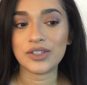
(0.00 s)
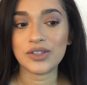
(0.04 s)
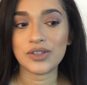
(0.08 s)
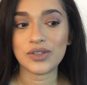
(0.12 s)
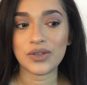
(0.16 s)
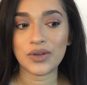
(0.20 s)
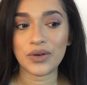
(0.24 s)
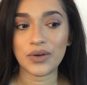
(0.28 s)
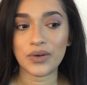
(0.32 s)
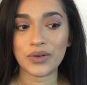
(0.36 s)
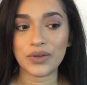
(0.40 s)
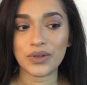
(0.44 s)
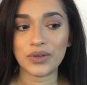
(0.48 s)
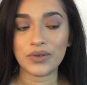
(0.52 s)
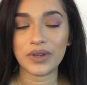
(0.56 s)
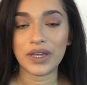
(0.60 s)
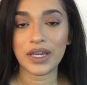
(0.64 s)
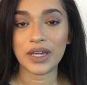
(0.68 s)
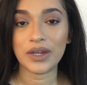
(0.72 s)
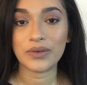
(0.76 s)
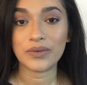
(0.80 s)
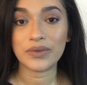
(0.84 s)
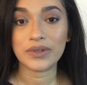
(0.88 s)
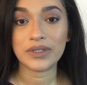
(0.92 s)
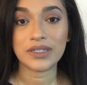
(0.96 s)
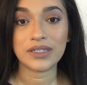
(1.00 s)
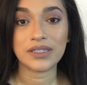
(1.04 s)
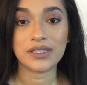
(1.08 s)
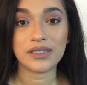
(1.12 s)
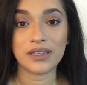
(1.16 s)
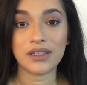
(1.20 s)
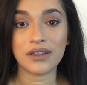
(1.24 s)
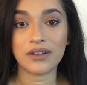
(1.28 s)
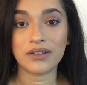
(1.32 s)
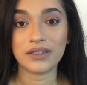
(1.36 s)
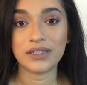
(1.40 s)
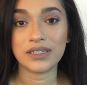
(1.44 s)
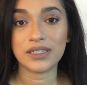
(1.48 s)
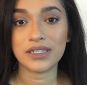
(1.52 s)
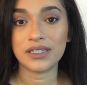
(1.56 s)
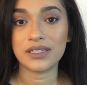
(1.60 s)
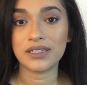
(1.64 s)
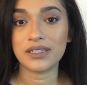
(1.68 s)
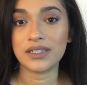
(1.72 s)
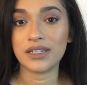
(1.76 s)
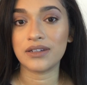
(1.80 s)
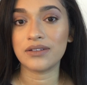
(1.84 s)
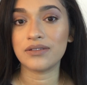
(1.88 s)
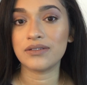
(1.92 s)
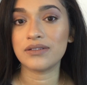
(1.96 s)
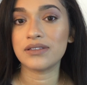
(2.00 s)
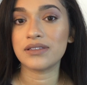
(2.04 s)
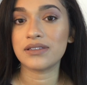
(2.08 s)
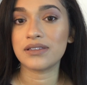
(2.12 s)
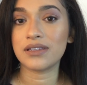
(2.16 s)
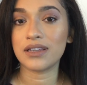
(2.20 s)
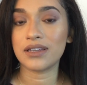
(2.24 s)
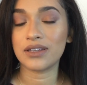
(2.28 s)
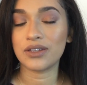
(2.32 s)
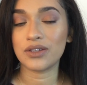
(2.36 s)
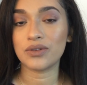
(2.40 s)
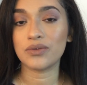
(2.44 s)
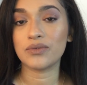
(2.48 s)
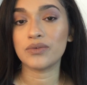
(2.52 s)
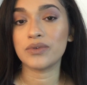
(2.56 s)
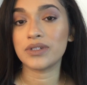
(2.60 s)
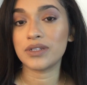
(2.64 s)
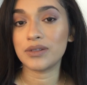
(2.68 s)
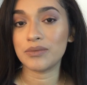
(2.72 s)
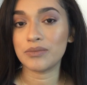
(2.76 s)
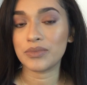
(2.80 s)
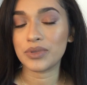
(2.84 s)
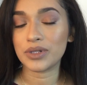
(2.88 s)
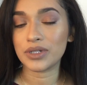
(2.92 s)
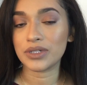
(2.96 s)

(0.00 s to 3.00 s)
so you can't really see all the details like you would in